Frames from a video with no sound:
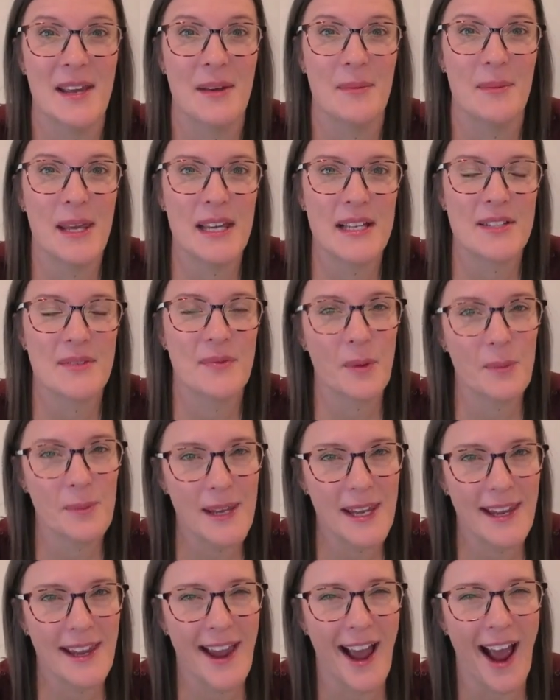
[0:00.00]
Because for
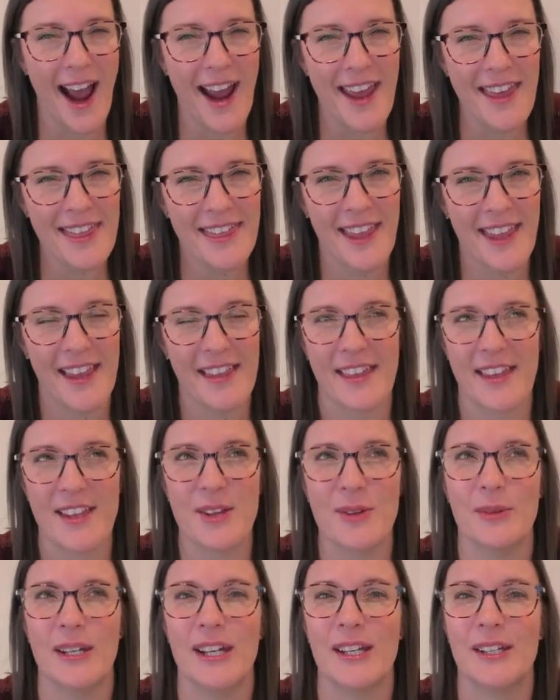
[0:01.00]
me, I think that
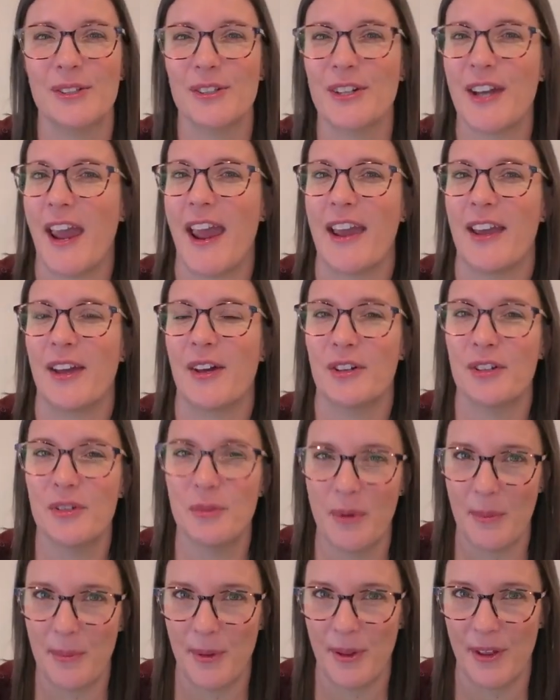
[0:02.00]
you can create good
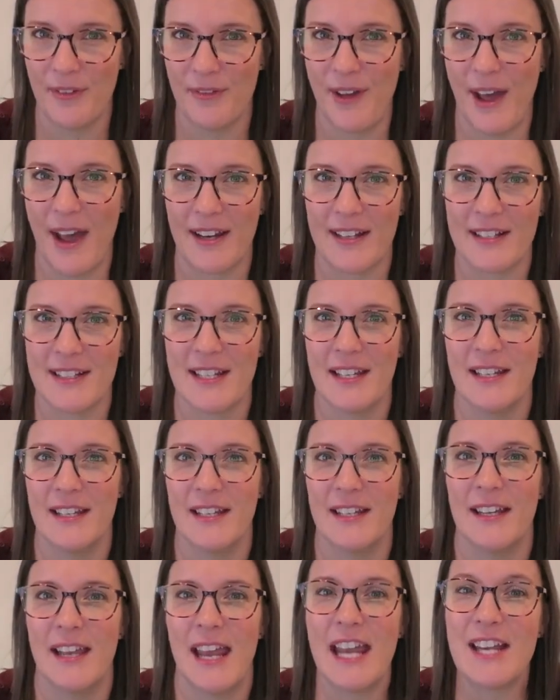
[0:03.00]
ripple effect
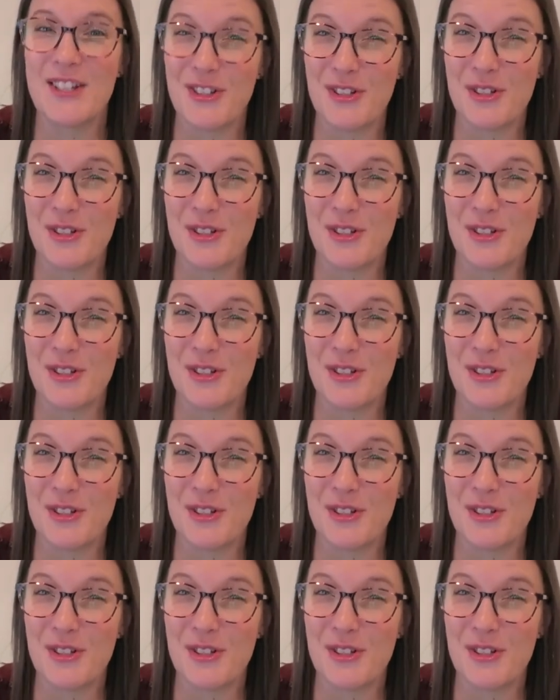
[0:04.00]
in your